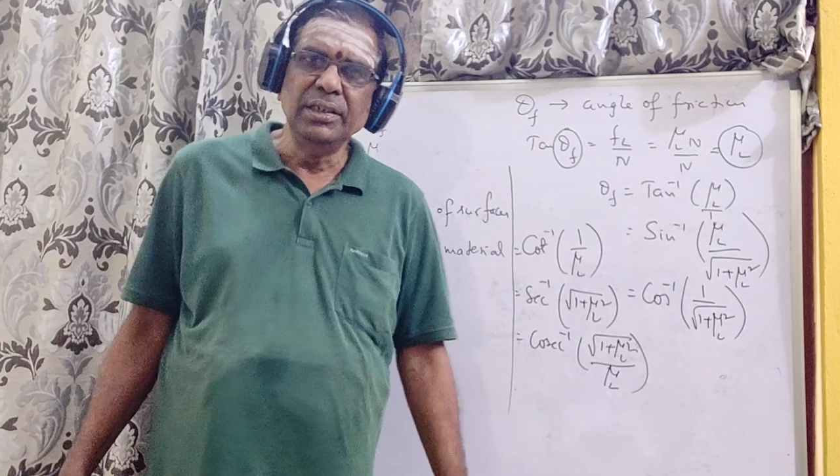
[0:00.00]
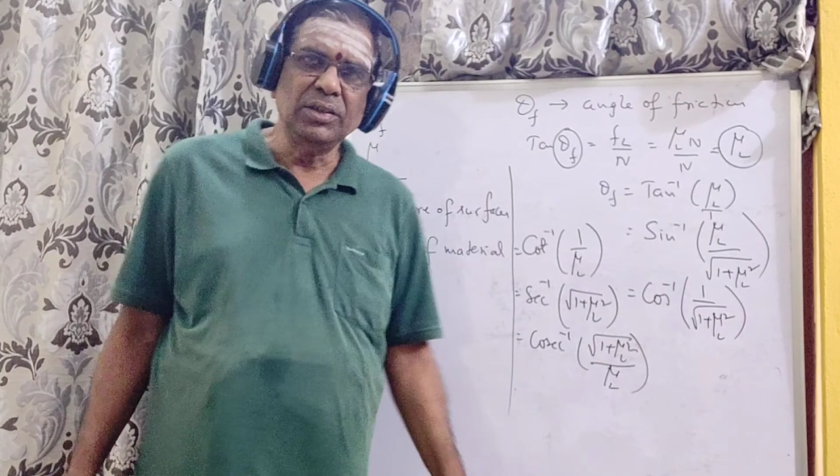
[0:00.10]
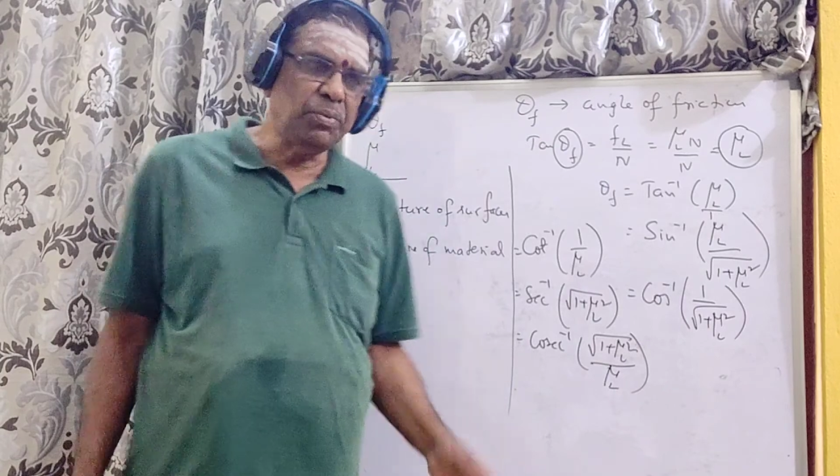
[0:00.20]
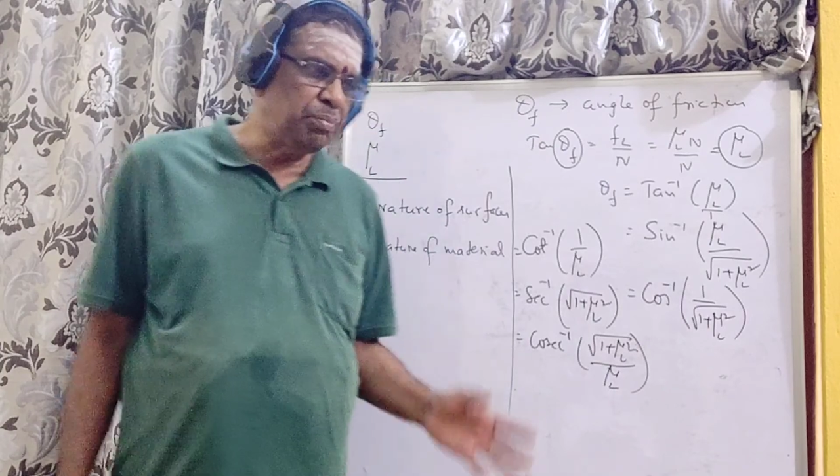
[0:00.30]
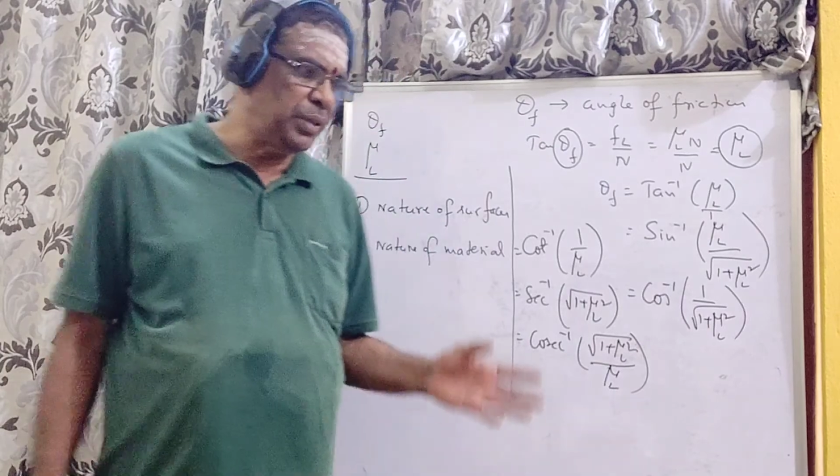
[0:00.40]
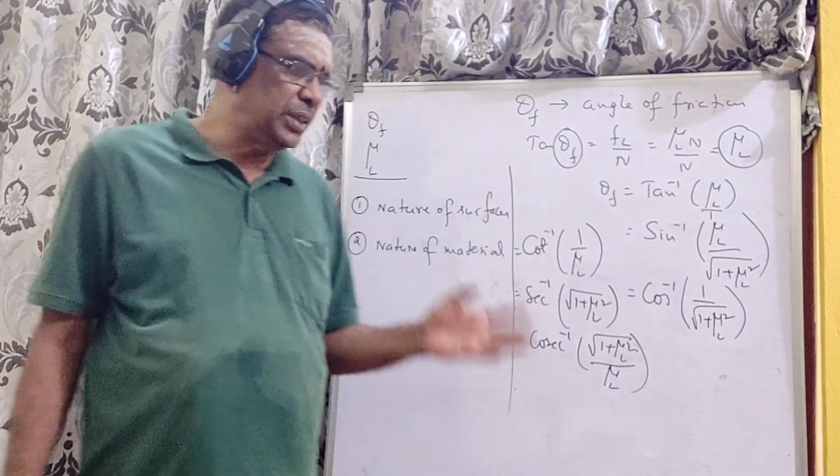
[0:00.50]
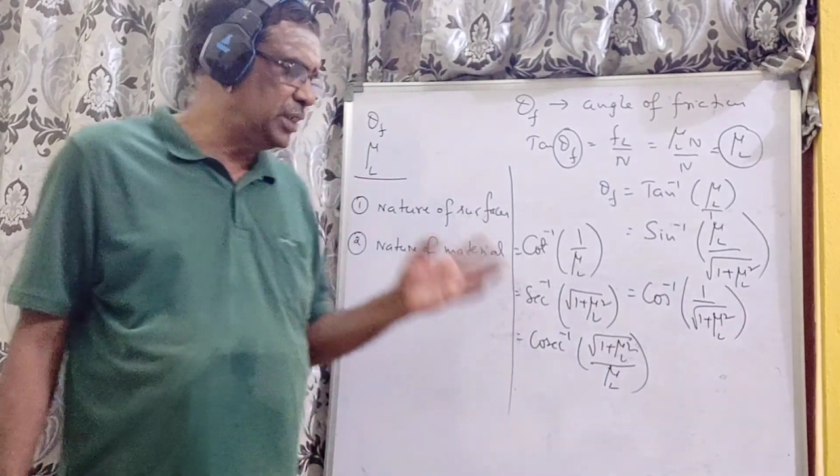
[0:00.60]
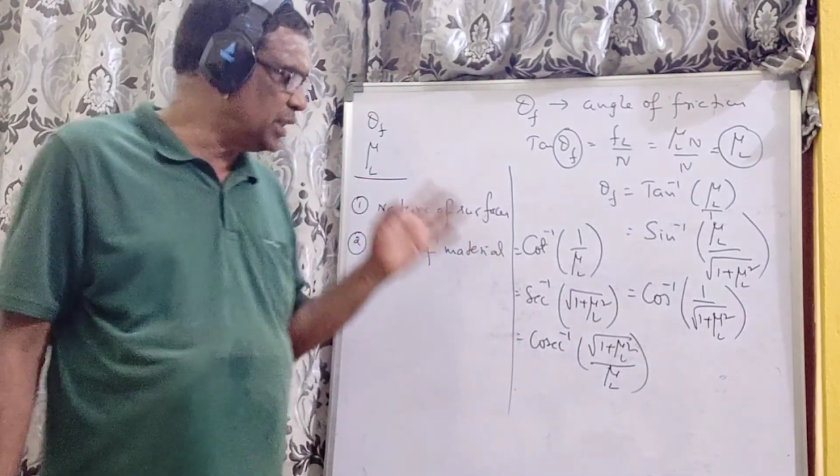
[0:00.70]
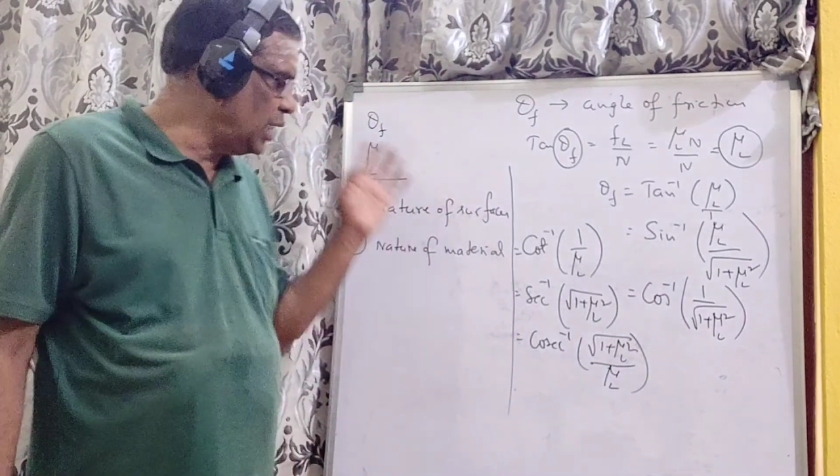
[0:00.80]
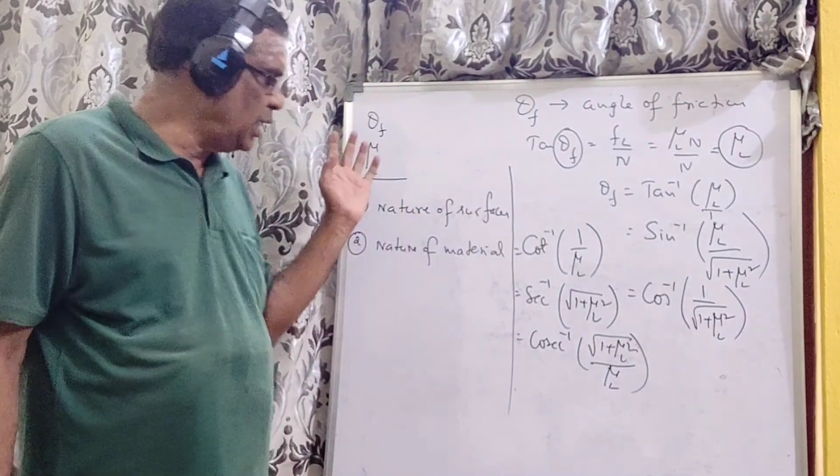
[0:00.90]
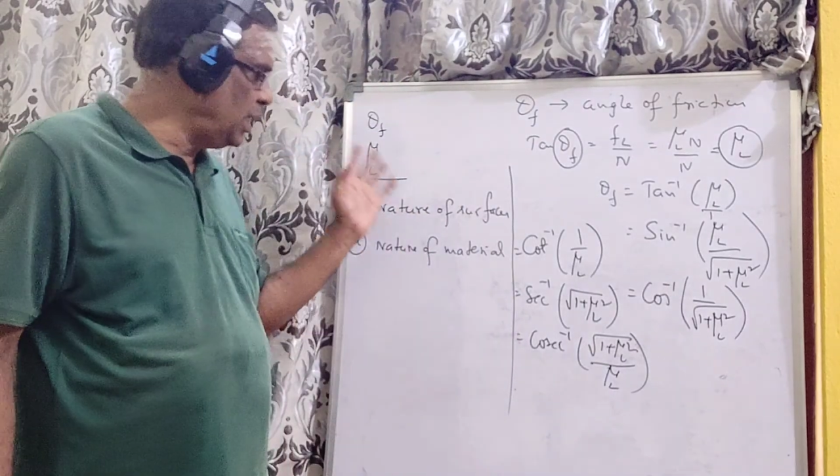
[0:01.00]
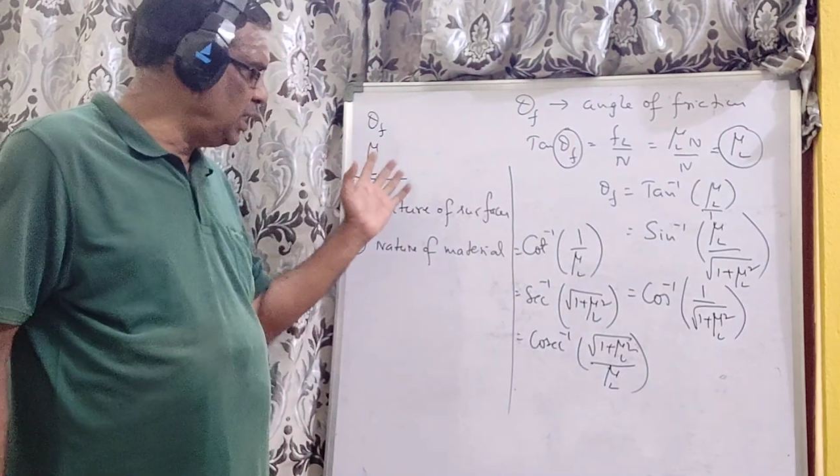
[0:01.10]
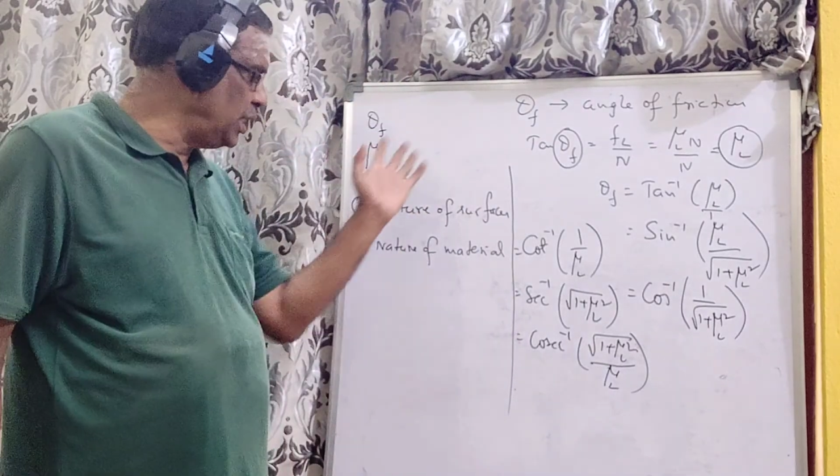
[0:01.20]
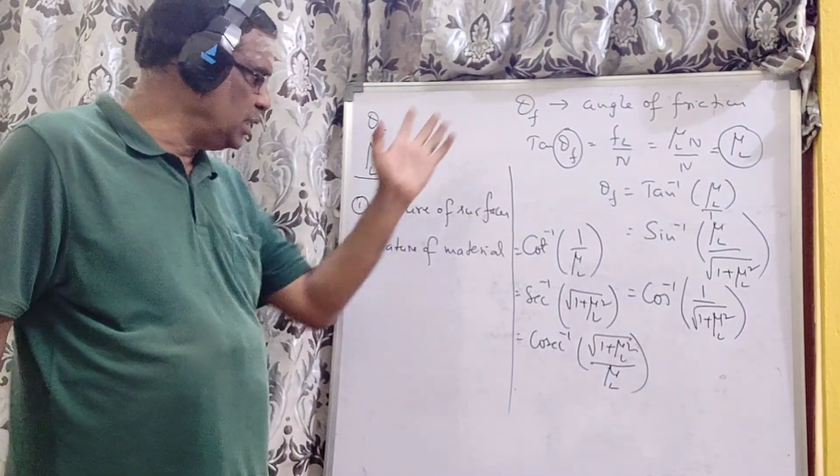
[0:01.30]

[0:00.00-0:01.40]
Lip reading: So particularly in